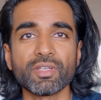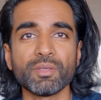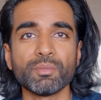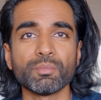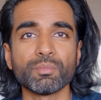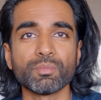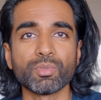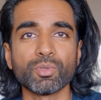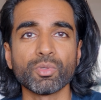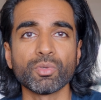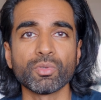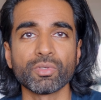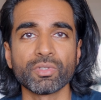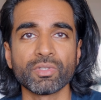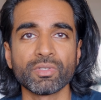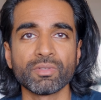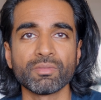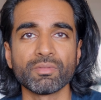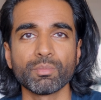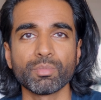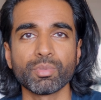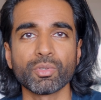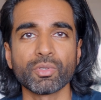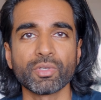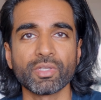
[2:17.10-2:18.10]

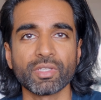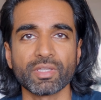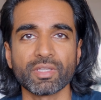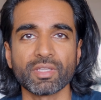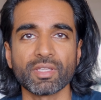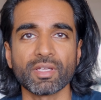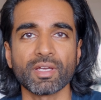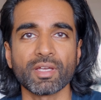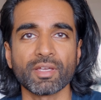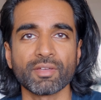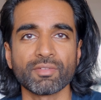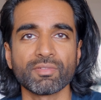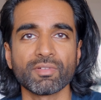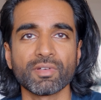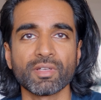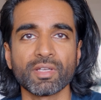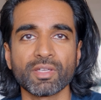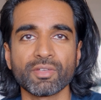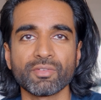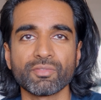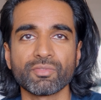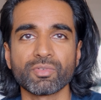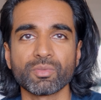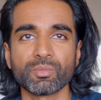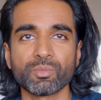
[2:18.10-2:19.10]
important point that I've
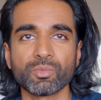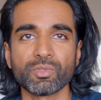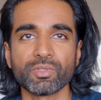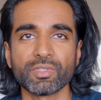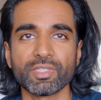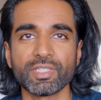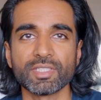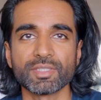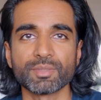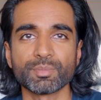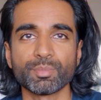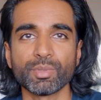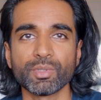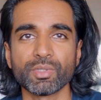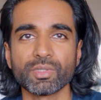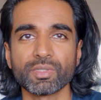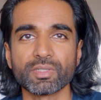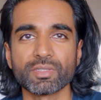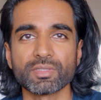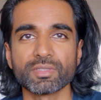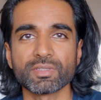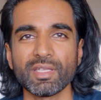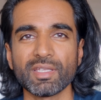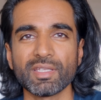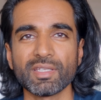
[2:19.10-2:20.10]
learned from all these
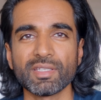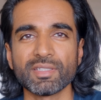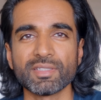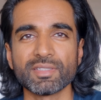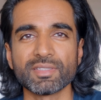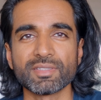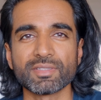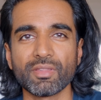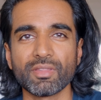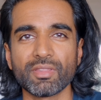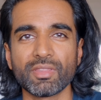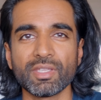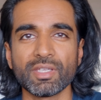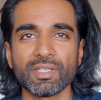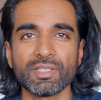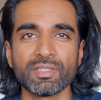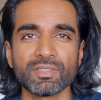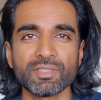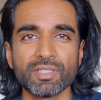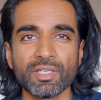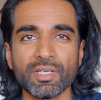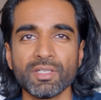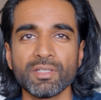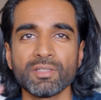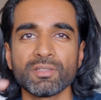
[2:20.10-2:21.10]
books is the
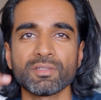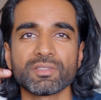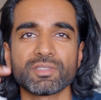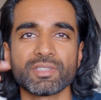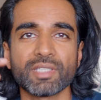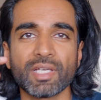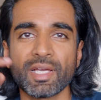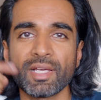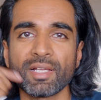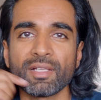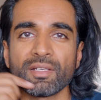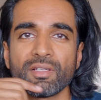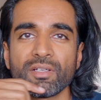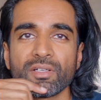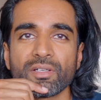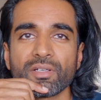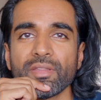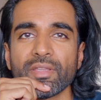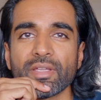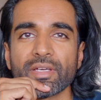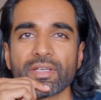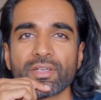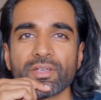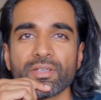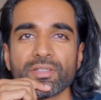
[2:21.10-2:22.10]
internal dialogue
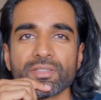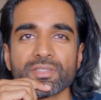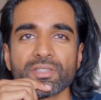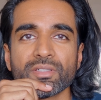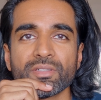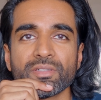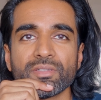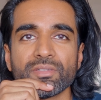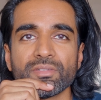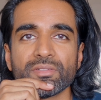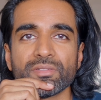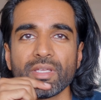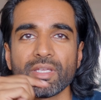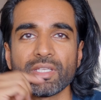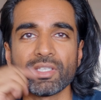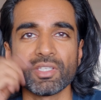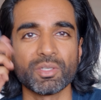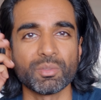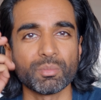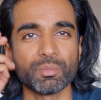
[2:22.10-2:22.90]
that goes on in your